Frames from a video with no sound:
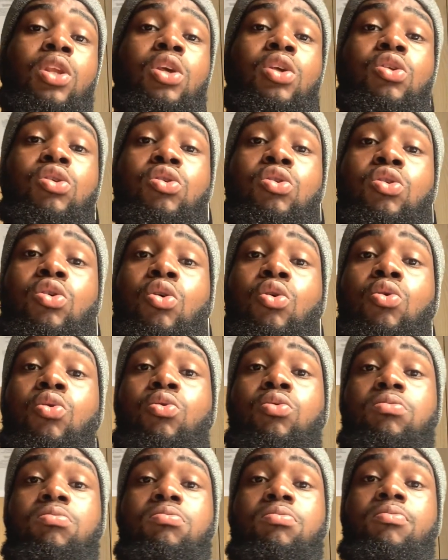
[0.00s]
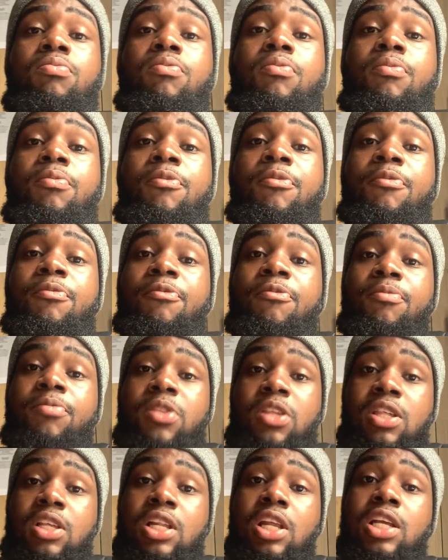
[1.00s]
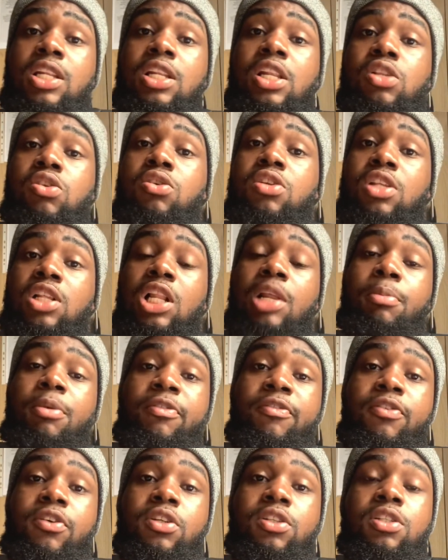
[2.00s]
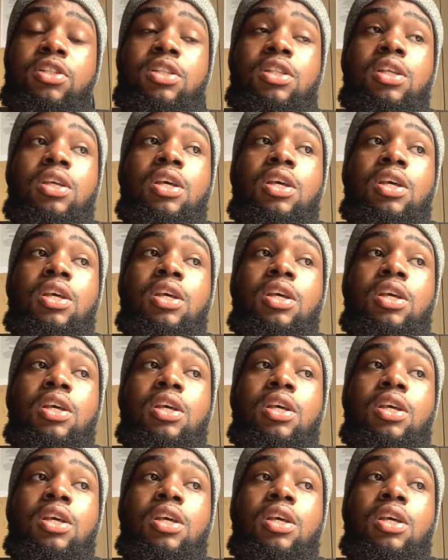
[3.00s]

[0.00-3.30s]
So this a little disclaimer first.